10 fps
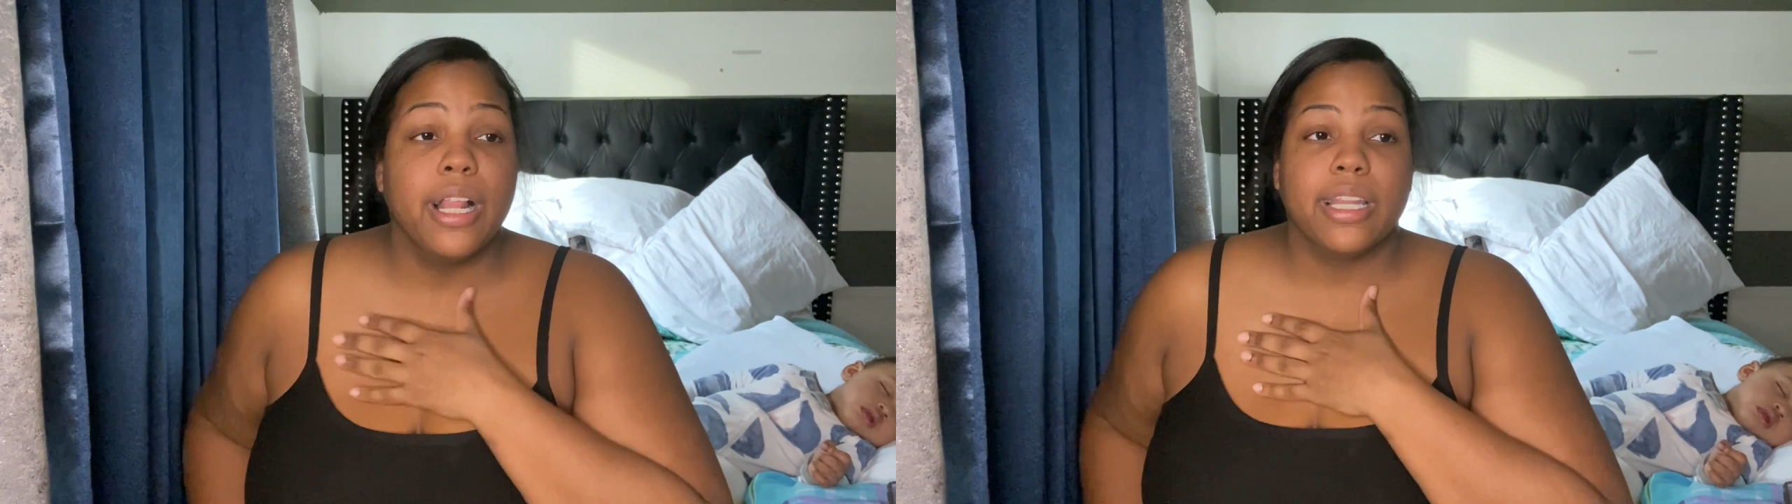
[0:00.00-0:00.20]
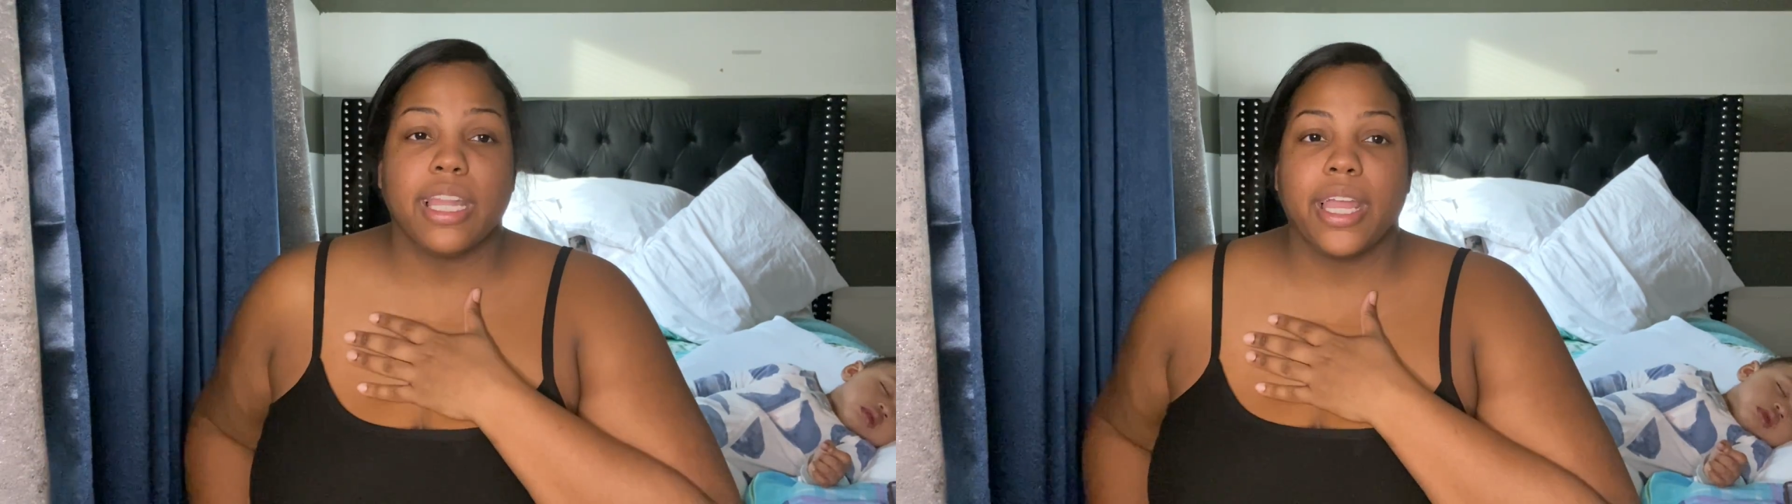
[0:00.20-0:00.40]

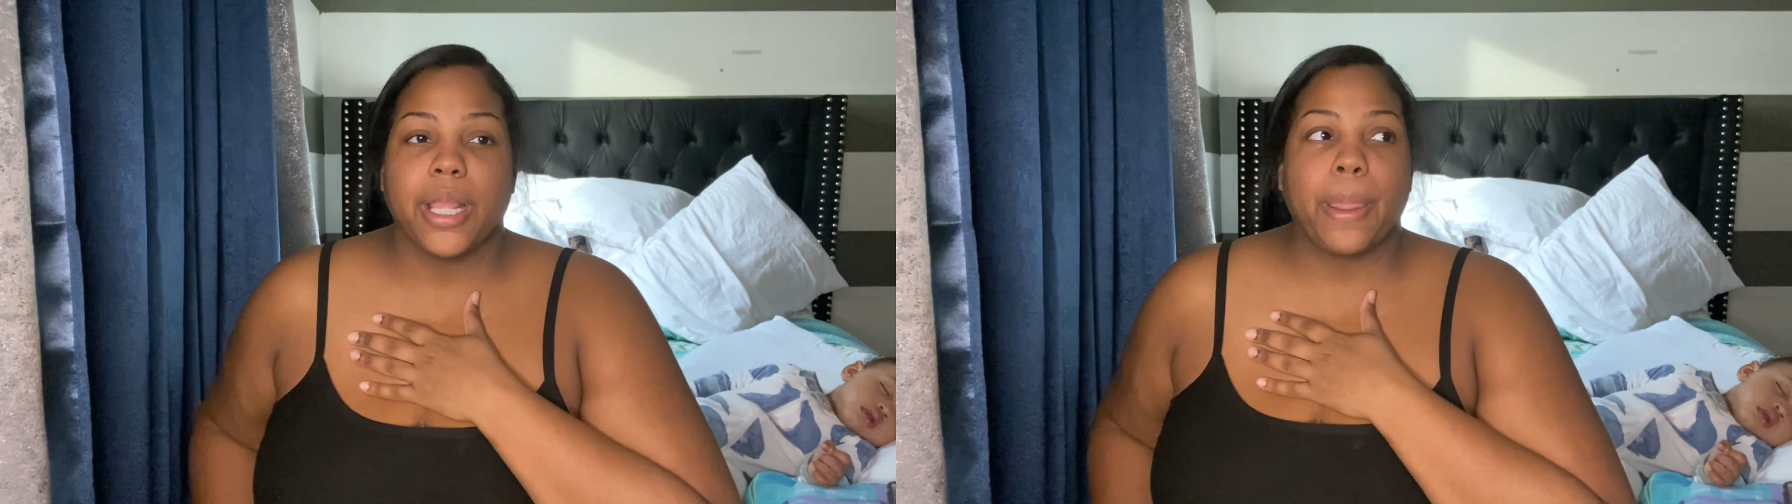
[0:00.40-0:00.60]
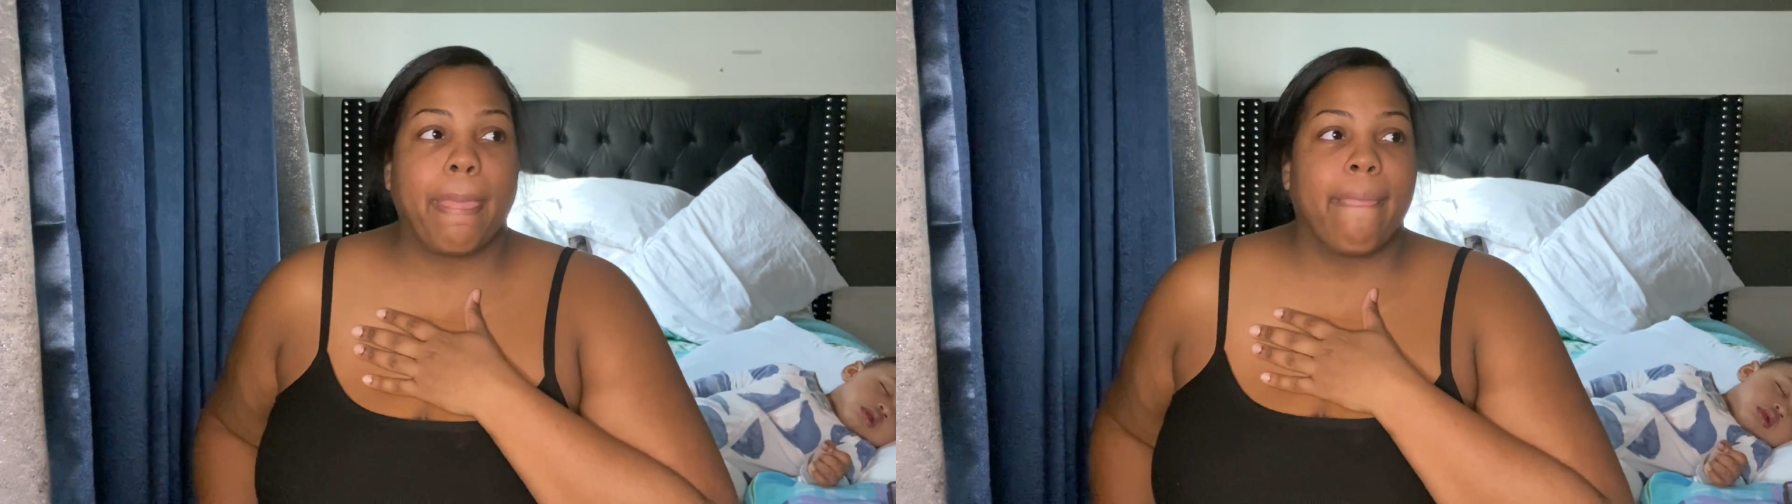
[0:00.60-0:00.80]

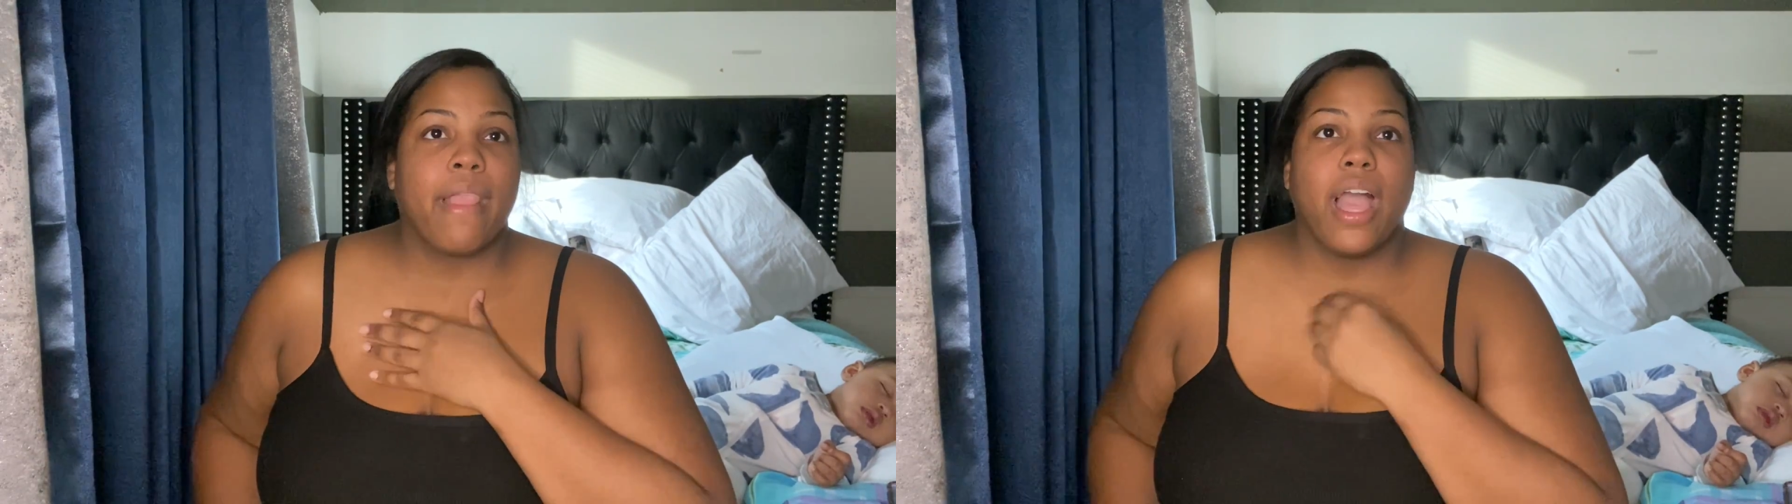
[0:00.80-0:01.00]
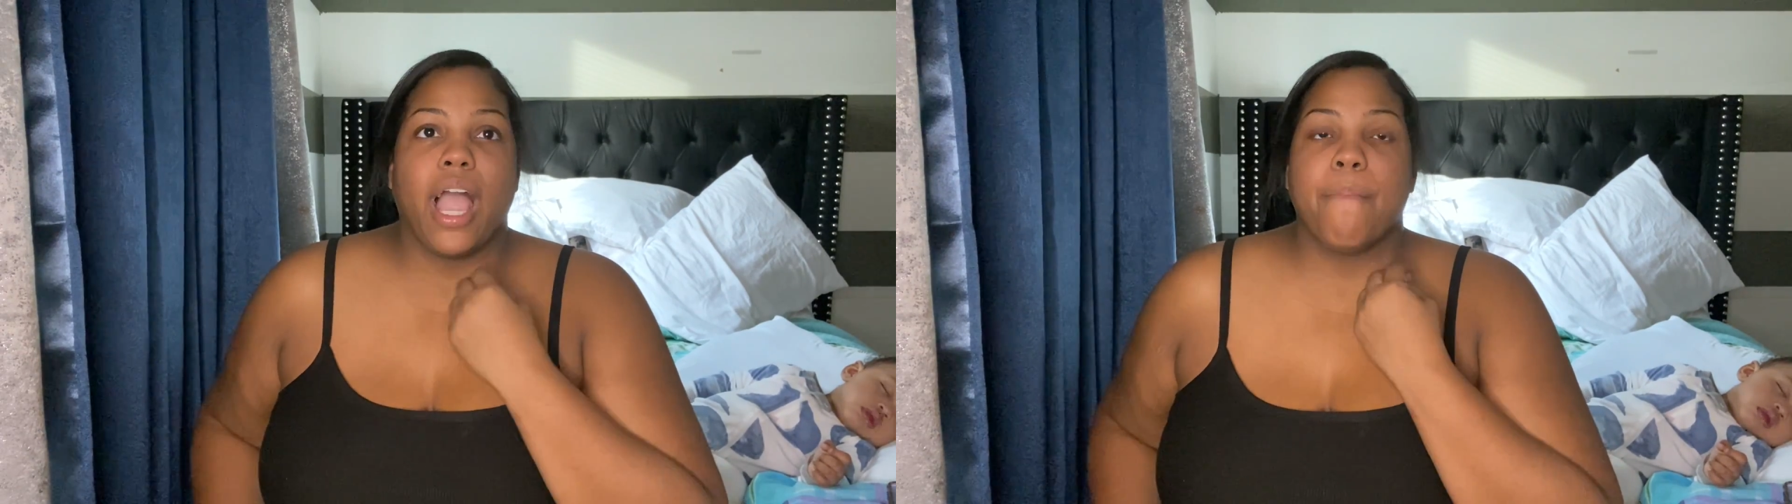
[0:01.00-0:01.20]
Like
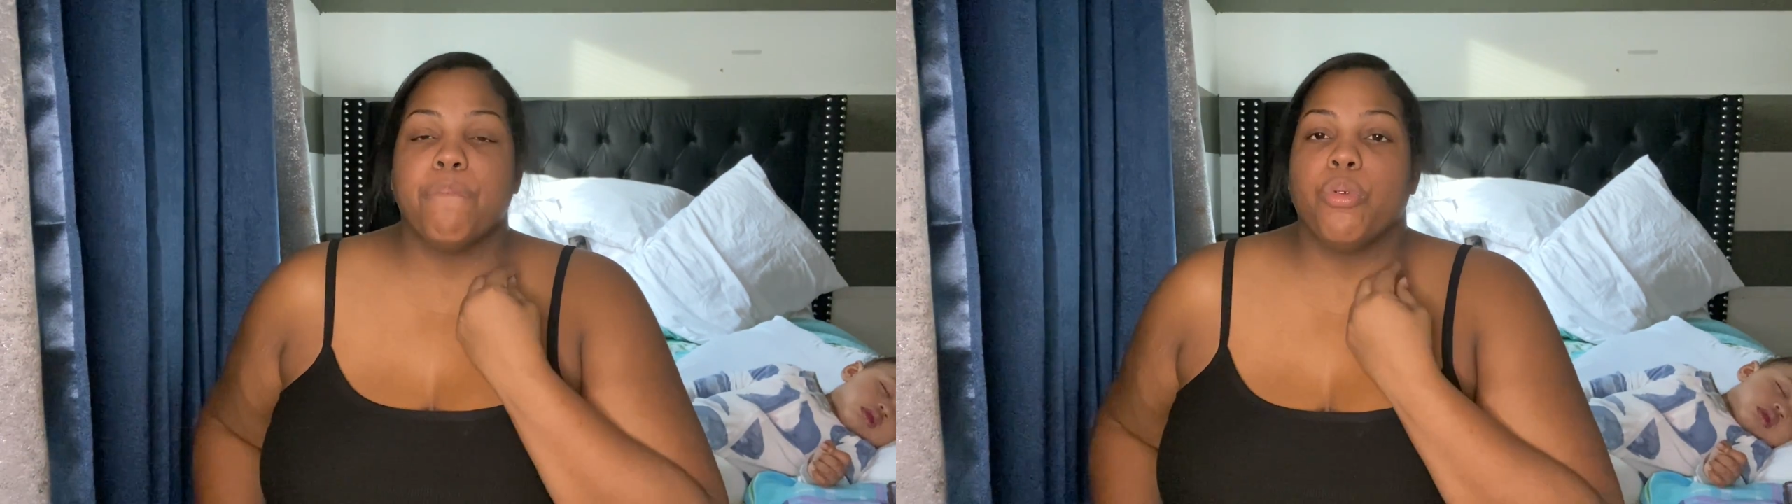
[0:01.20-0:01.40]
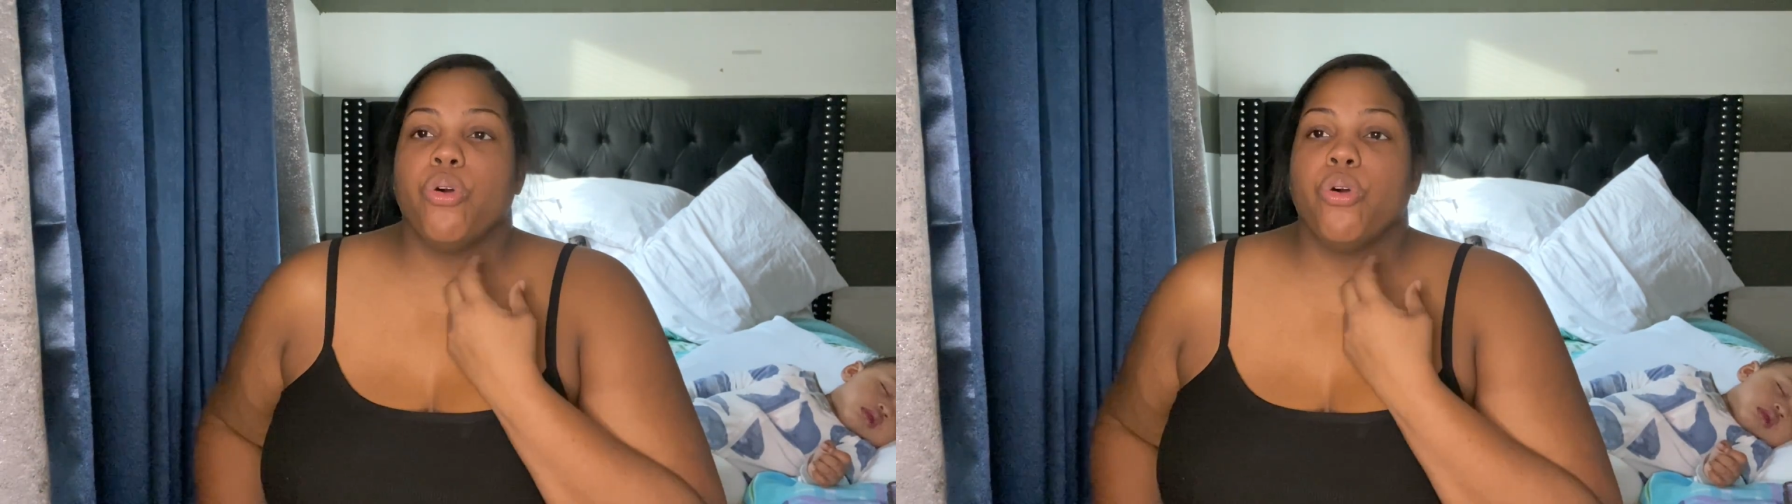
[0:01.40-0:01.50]
I'm